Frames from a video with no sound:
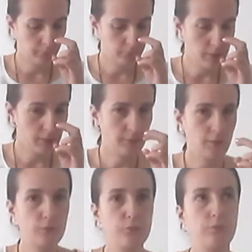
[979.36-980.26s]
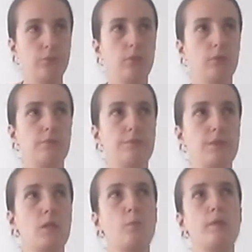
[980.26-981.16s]
makes us
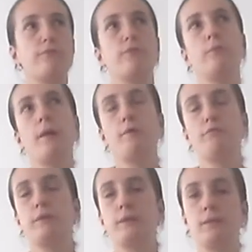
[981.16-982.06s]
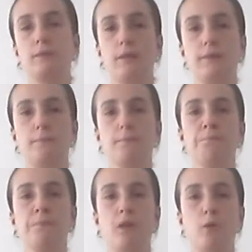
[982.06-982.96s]
stay away from everything that
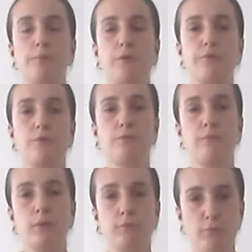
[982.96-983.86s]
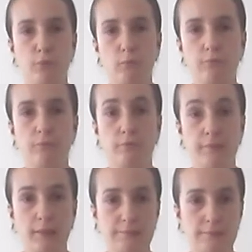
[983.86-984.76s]
helps us evolve
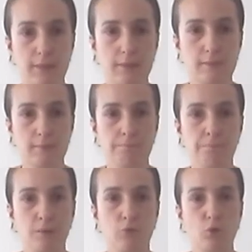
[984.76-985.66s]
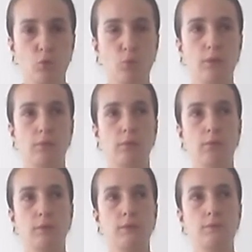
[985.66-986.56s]
from that state. So
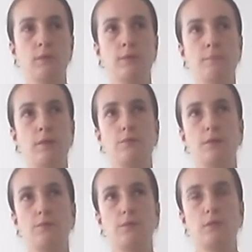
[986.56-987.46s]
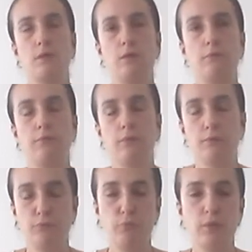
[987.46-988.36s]
it makes us
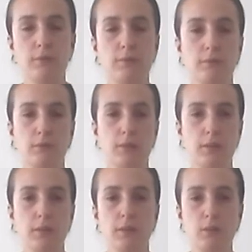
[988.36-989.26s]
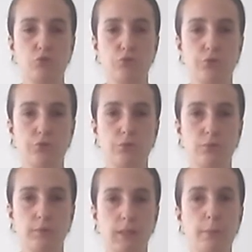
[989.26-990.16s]
avoid each
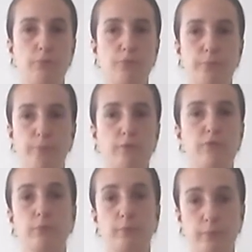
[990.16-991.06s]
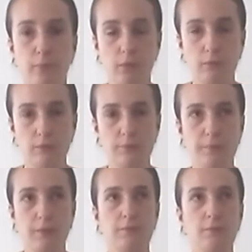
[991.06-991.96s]
type of possible progress,
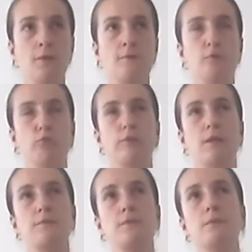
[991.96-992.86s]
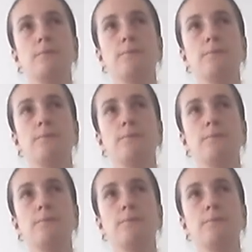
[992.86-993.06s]
because that's